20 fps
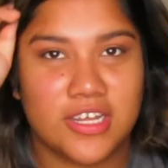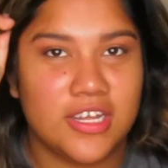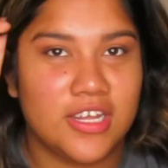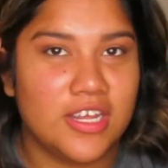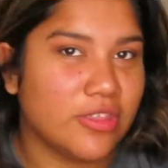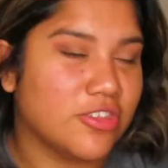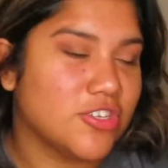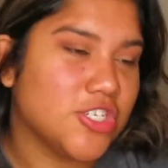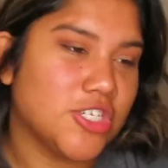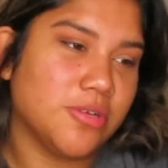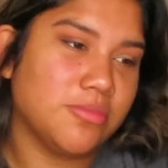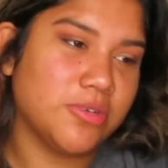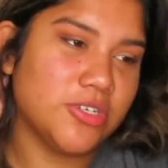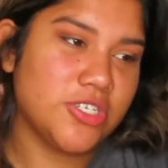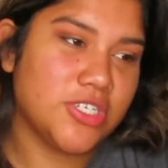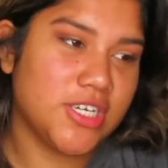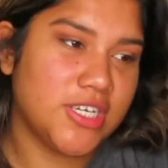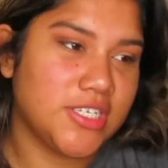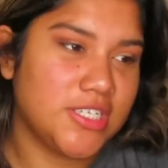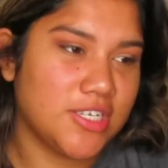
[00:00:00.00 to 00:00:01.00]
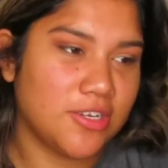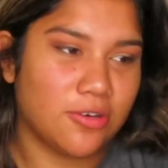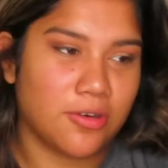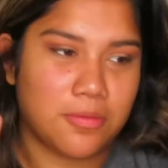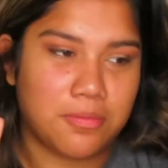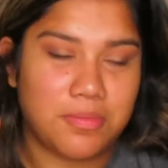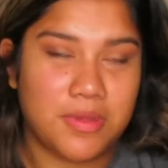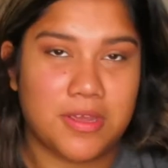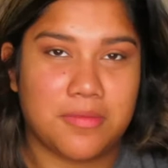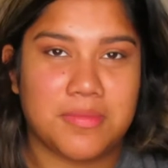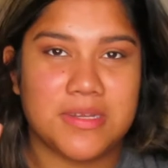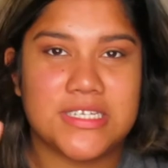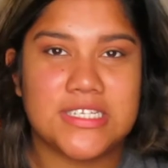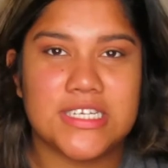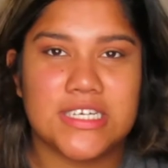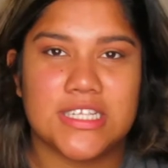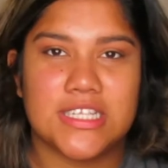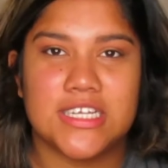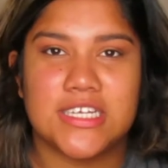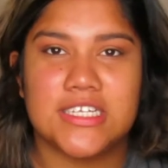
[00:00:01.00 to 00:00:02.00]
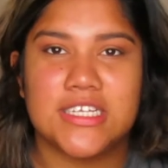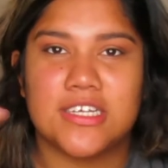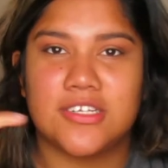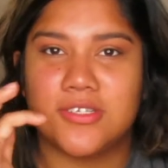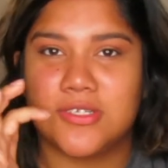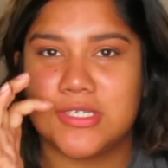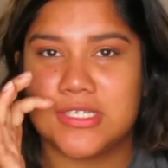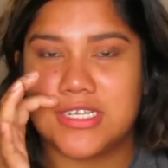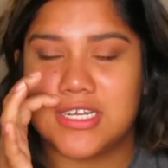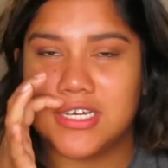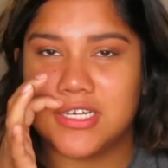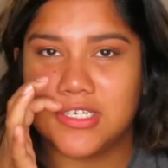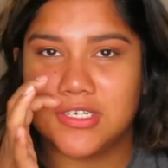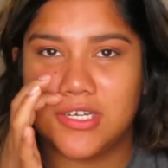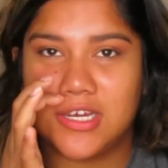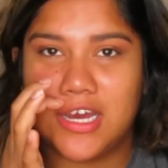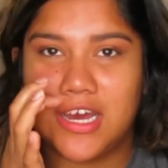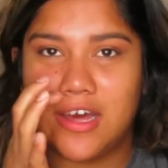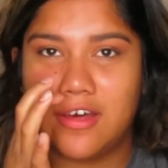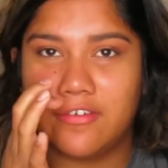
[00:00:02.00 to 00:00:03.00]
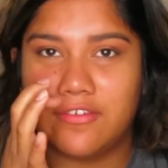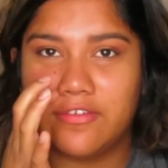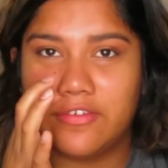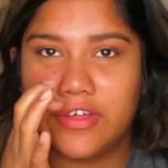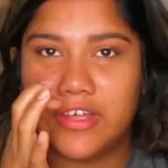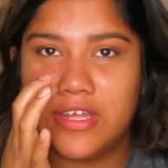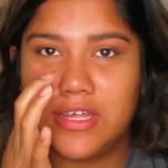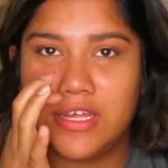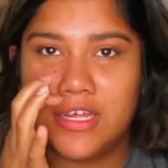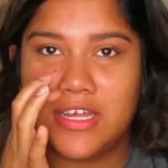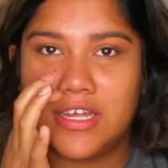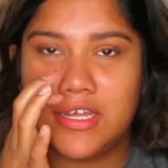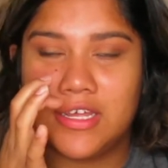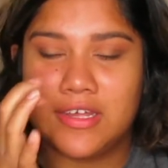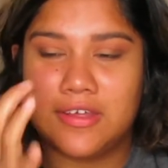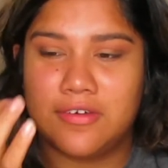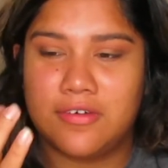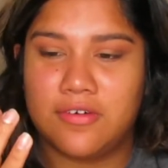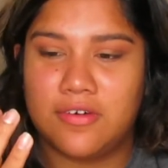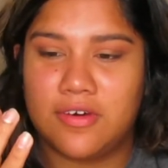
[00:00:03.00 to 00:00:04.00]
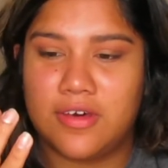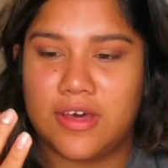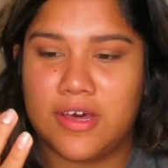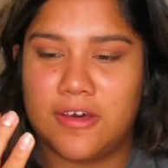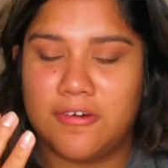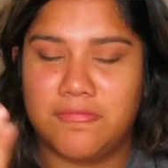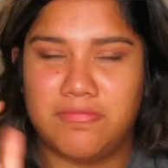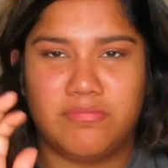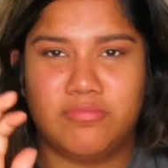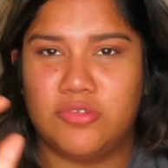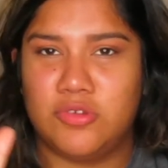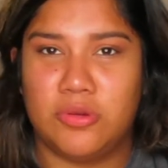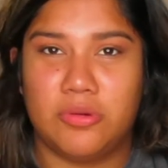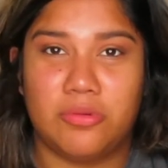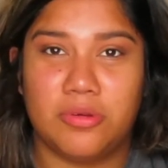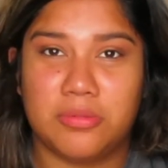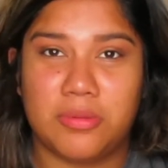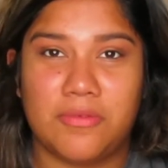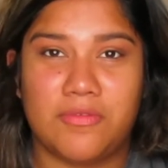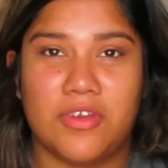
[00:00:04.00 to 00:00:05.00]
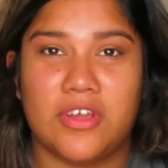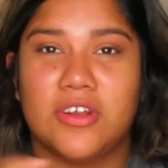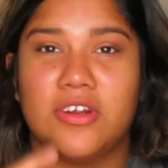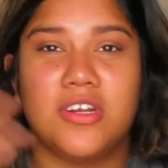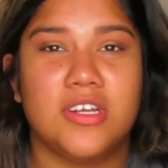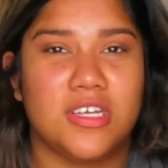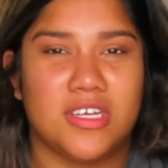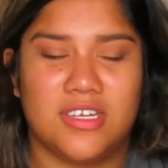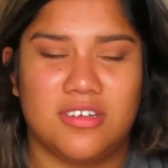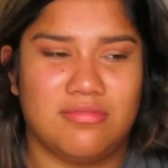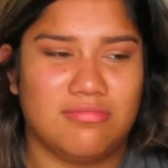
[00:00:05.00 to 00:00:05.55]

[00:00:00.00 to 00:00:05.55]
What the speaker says: with shimmer shades or pigments like this, I just like to have, do it with my finger.